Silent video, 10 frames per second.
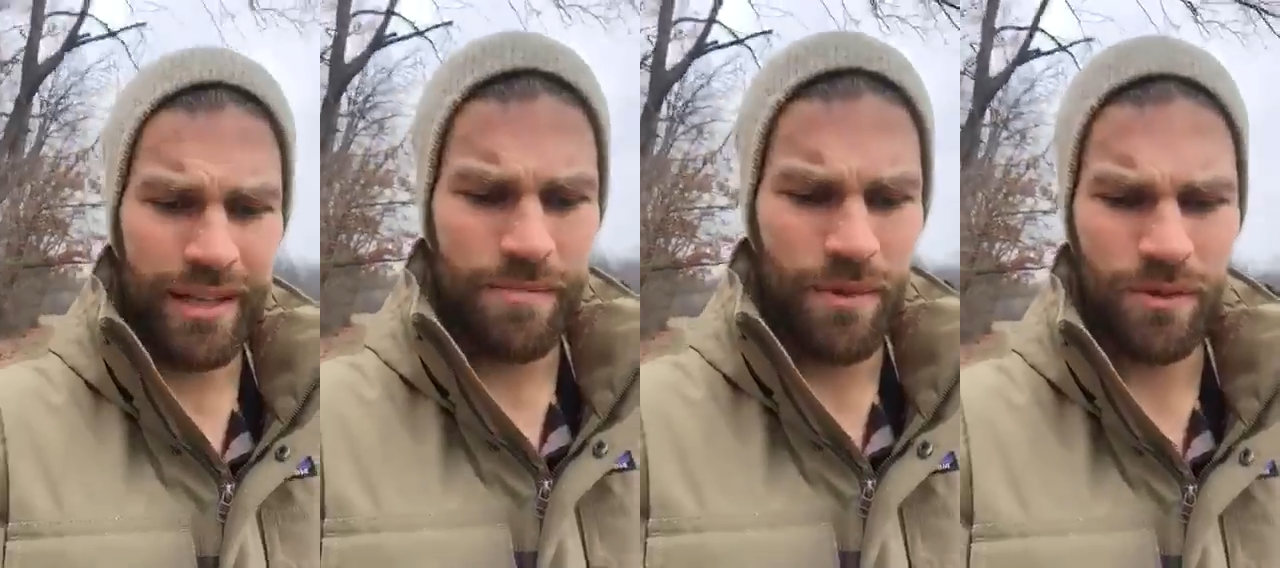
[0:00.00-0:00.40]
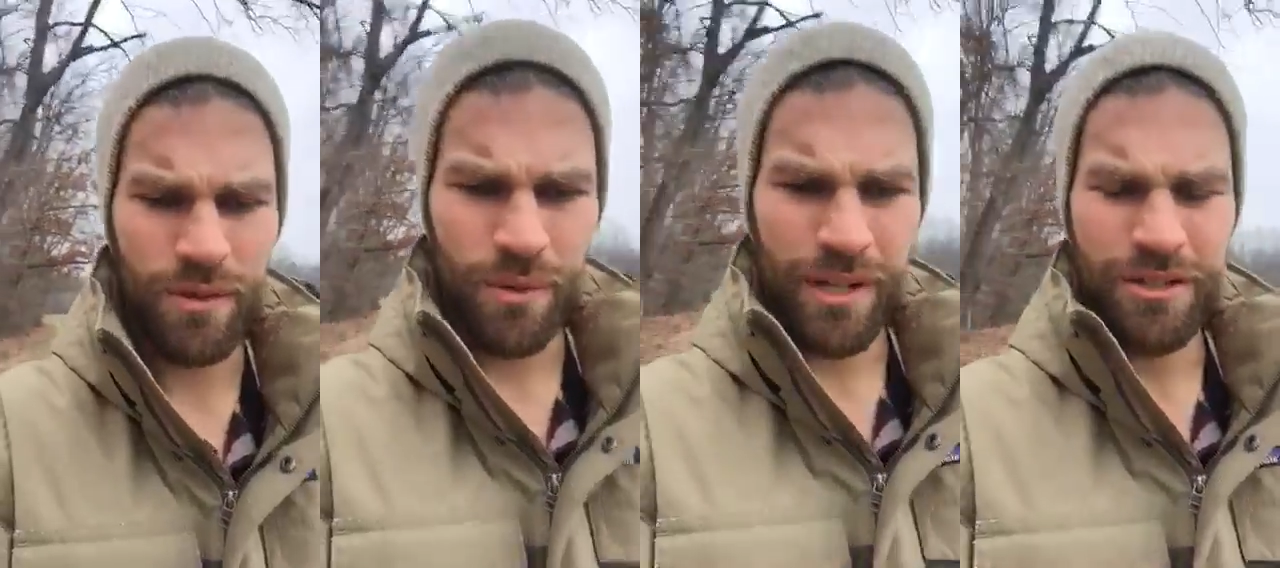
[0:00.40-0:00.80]
keep those
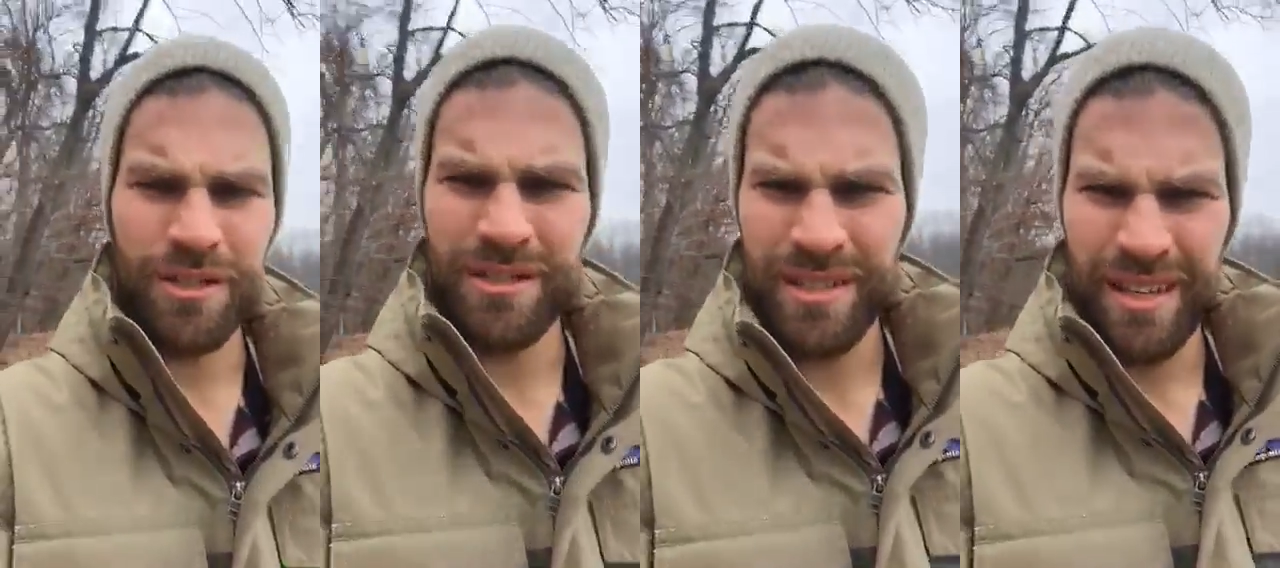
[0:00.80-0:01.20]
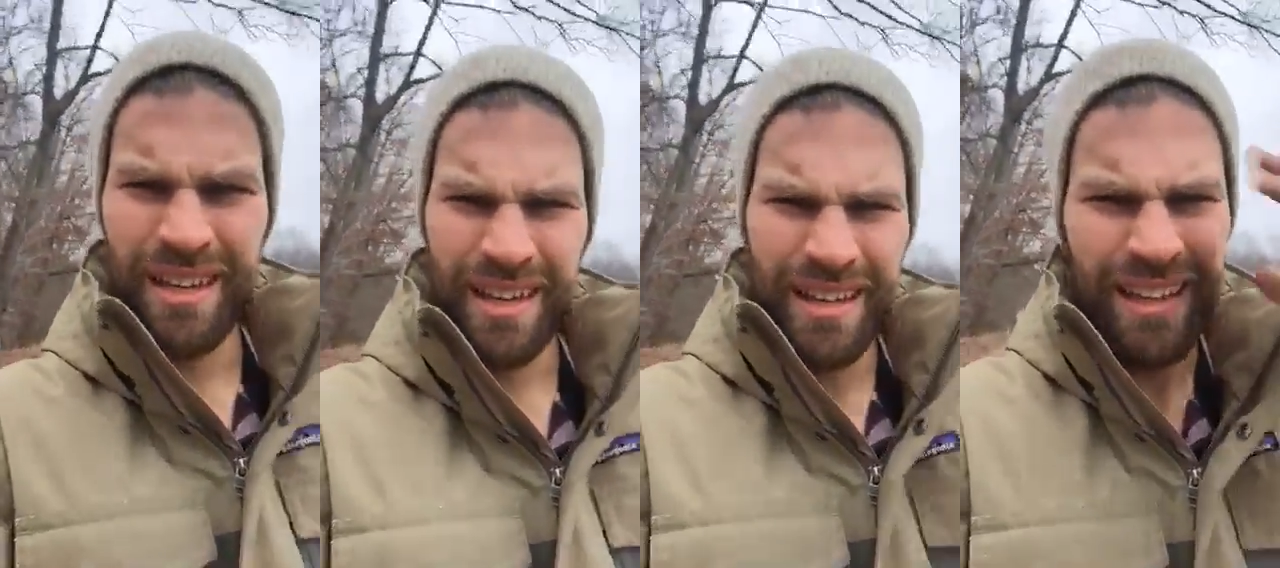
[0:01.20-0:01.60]
questions
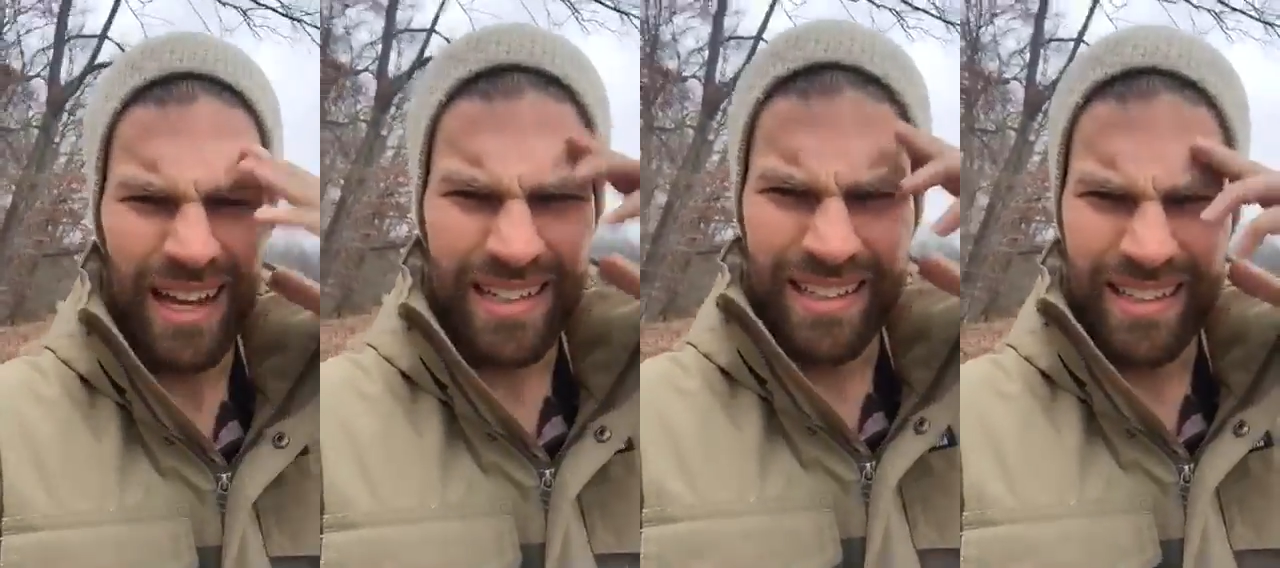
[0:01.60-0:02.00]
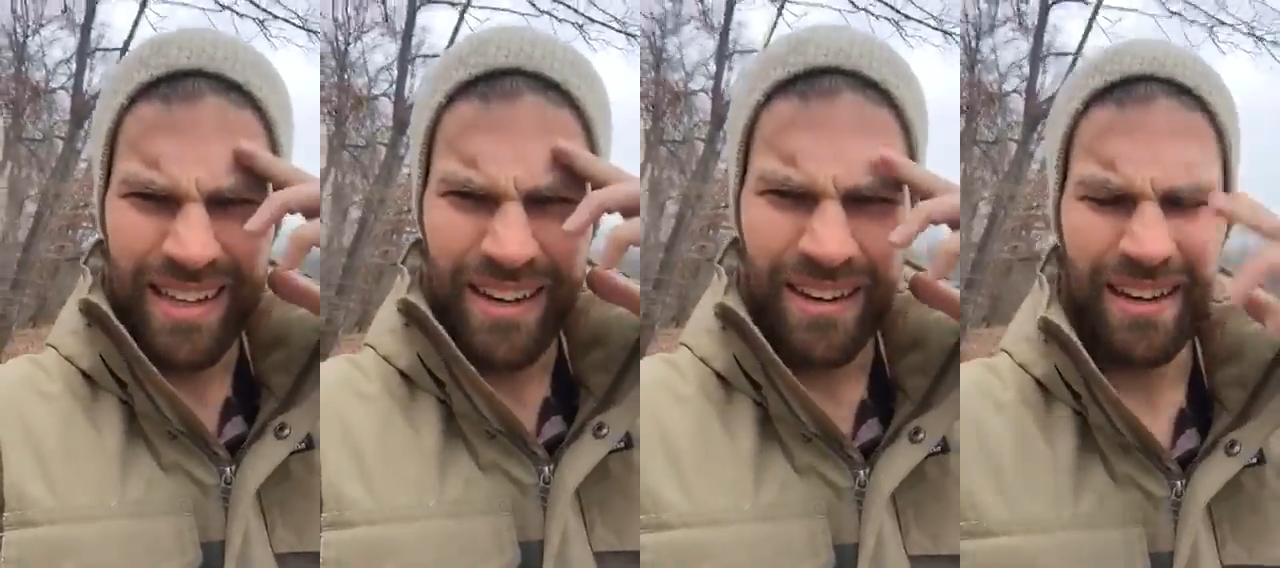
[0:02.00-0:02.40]
locked in
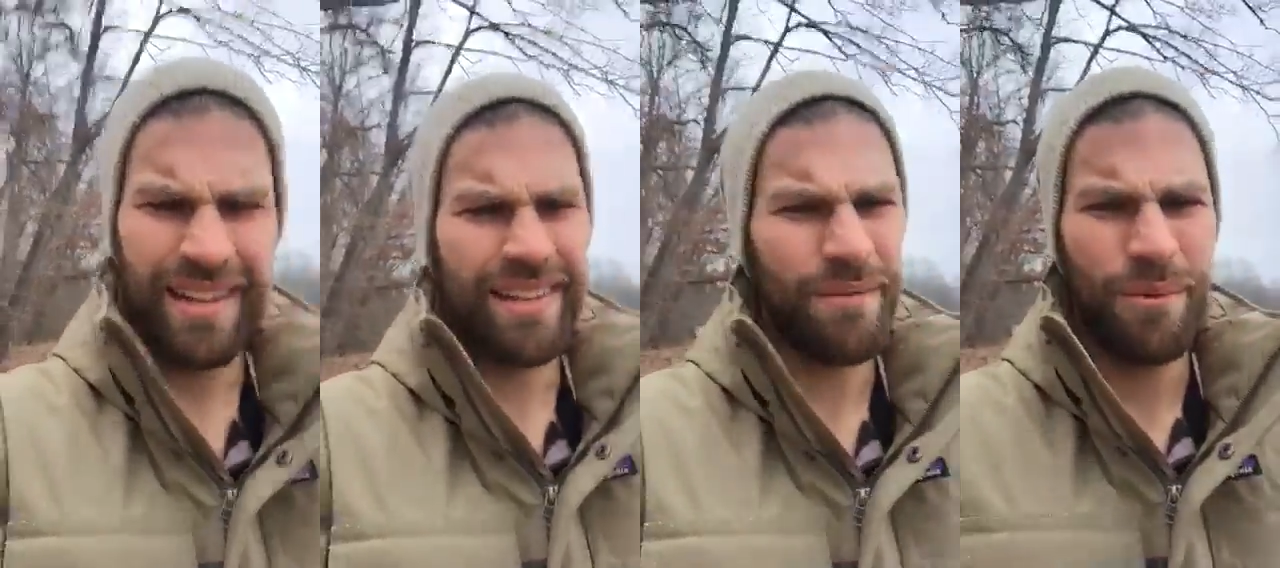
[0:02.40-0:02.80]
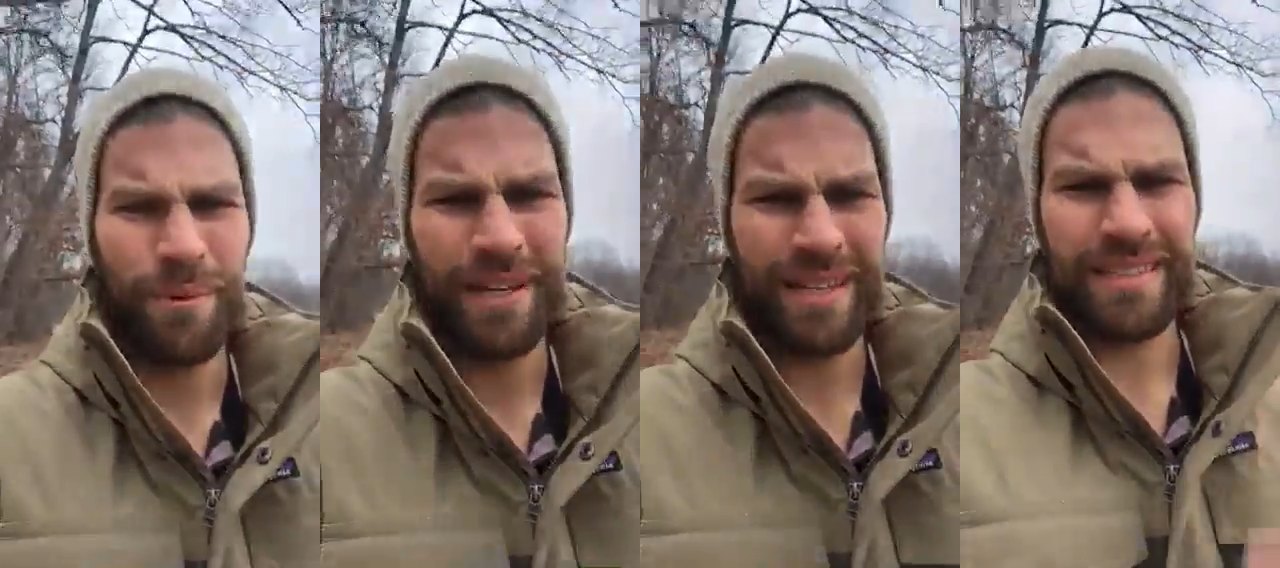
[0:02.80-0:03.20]
there, and then when
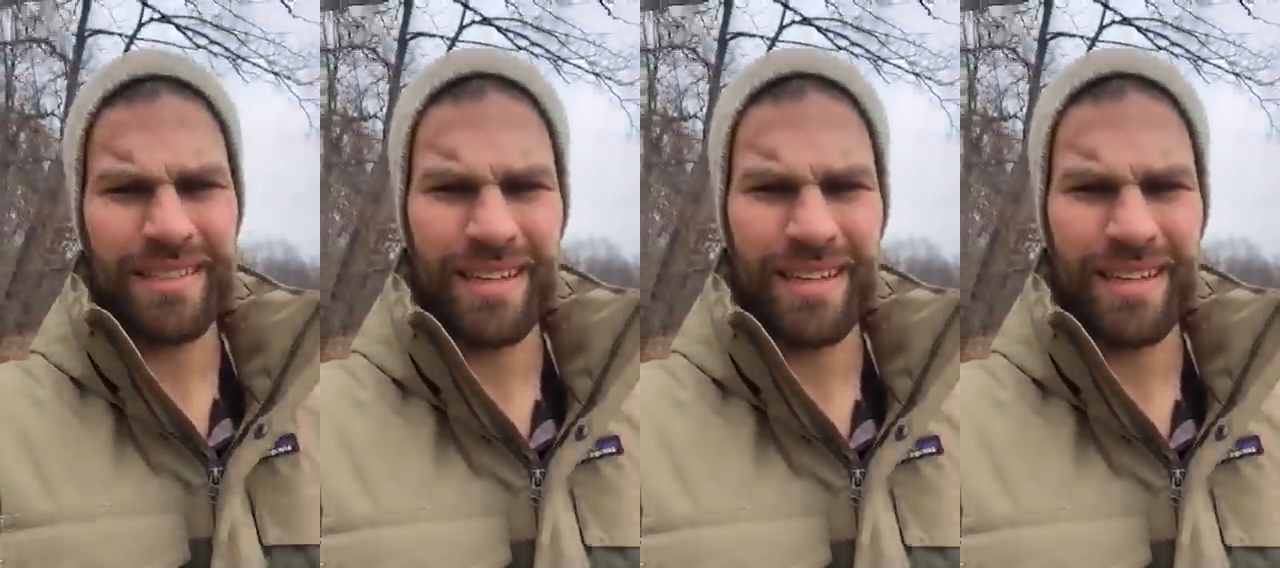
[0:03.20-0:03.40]
we get